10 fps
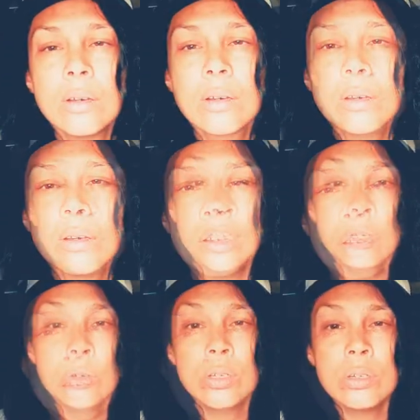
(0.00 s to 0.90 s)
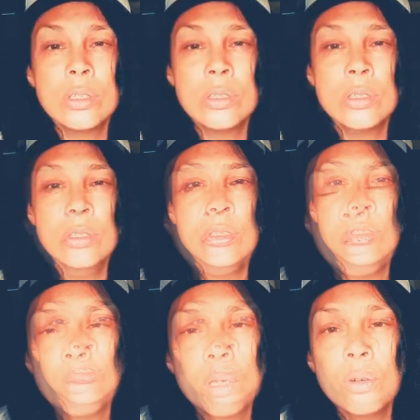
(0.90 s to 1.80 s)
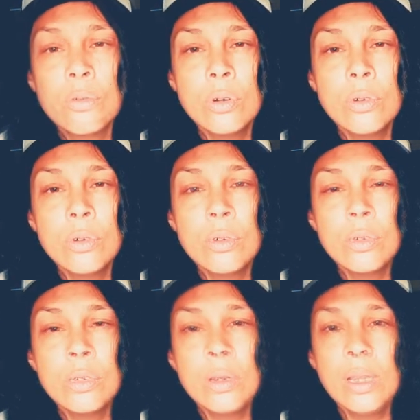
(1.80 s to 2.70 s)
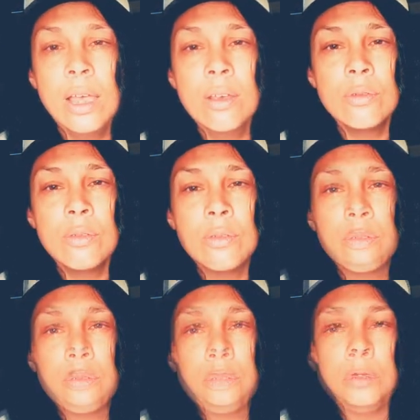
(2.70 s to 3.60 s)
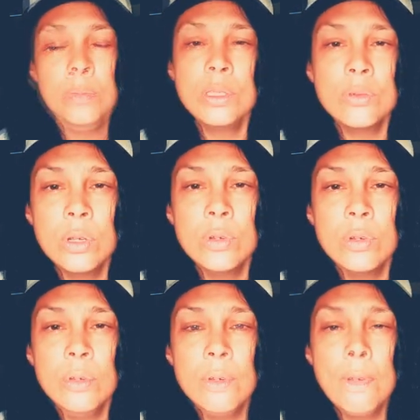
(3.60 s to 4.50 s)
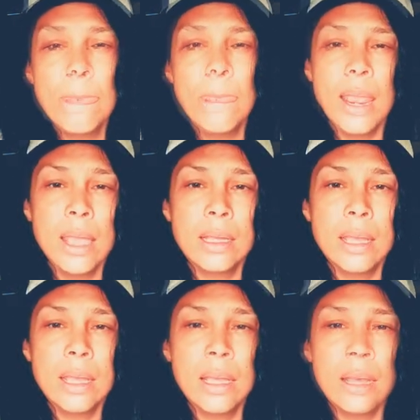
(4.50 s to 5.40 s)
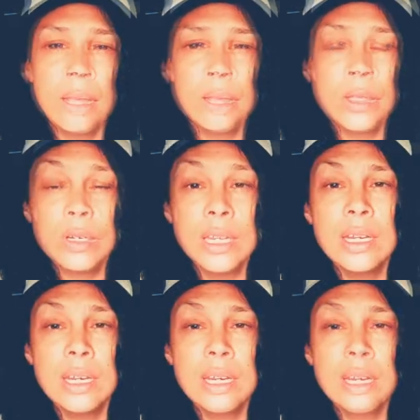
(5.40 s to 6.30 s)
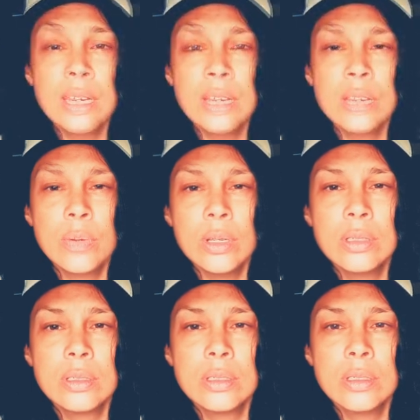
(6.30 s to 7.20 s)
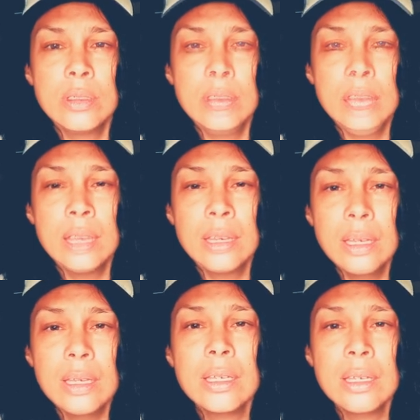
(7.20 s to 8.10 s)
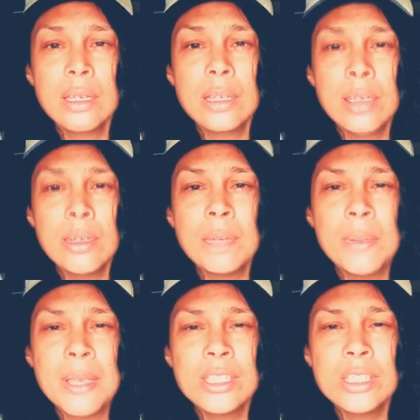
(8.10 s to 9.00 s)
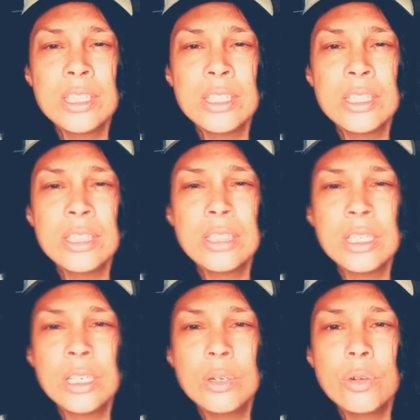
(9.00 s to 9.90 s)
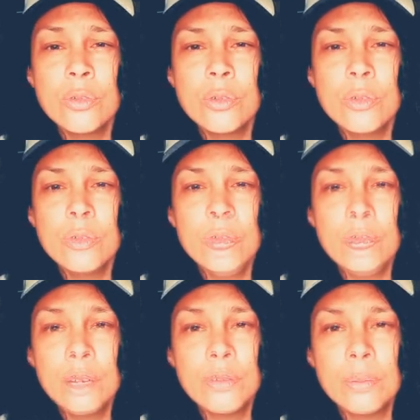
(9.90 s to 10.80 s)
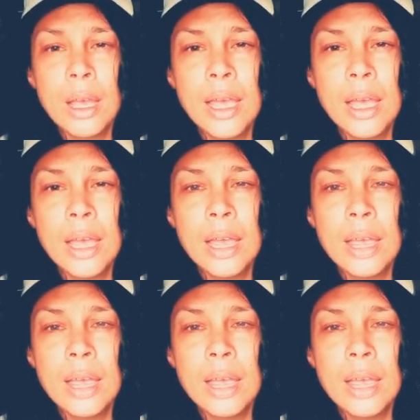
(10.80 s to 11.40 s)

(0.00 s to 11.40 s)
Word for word: Fight for you. You deserve it. You're beautiful. You are loved. You are purposeful. And um, you're needed in this world. Okay? So that was my message to you from Spirit, from God.